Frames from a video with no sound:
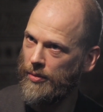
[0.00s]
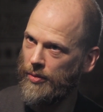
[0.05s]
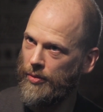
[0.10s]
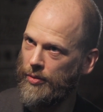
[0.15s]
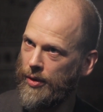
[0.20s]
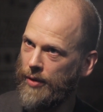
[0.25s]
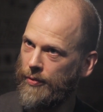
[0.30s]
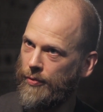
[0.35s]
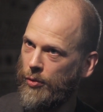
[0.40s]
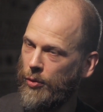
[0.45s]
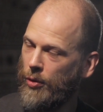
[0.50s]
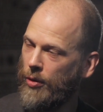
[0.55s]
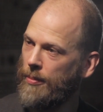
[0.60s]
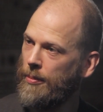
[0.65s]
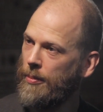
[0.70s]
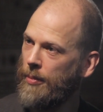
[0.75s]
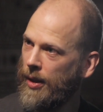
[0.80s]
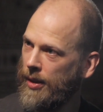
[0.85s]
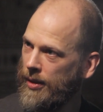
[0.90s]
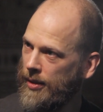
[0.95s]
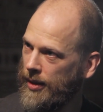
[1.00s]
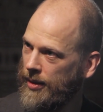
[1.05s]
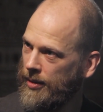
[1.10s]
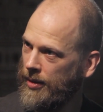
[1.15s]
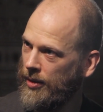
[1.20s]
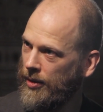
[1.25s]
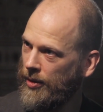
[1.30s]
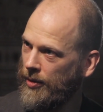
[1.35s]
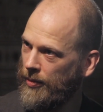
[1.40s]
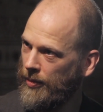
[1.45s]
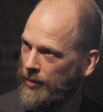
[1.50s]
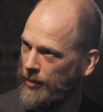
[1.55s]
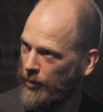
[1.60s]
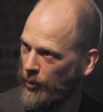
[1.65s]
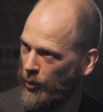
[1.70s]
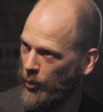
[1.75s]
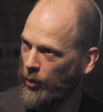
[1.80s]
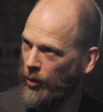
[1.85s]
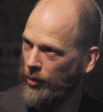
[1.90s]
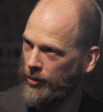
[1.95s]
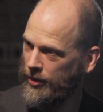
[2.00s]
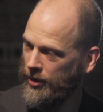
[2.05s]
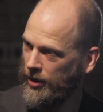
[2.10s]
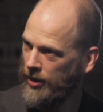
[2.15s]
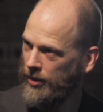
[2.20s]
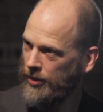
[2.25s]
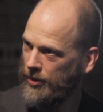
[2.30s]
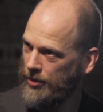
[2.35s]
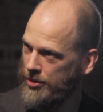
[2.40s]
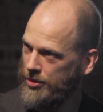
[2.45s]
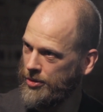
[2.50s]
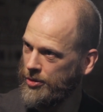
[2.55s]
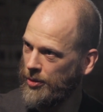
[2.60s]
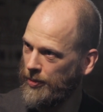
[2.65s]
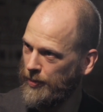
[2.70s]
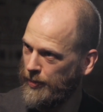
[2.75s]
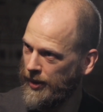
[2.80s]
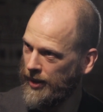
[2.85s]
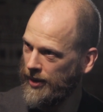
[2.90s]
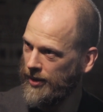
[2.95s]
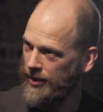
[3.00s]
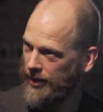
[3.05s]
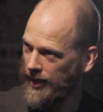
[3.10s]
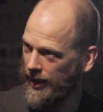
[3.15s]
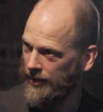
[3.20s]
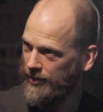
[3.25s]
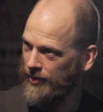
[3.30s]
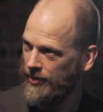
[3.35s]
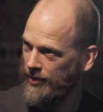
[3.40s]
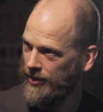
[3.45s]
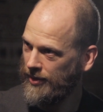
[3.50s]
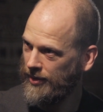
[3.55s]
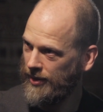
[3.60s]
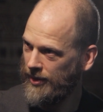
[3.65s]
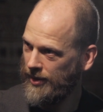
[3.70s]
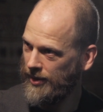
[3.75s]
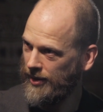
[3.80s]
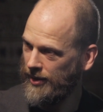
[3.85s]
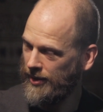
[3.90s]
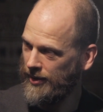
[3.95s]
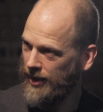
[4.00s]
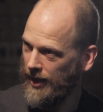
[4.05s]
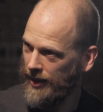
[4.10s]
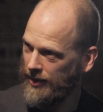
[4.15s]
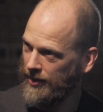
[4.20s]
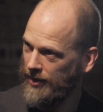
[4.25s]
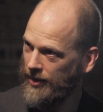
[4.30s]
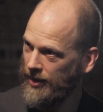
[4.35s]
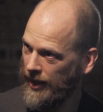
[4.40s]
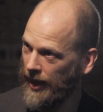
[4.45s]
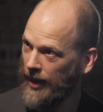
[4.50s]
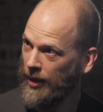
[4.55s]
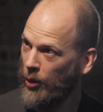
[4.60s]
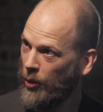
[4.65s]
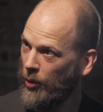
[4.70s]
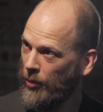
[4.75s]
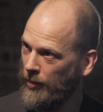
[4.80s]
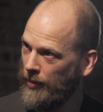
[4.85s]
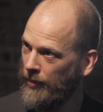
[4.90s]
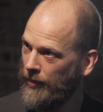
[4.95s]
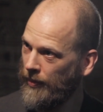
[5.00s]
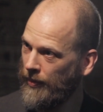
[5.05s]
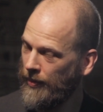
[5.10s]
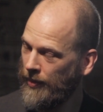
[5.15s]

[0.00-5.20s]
$3-4 million more to build that home.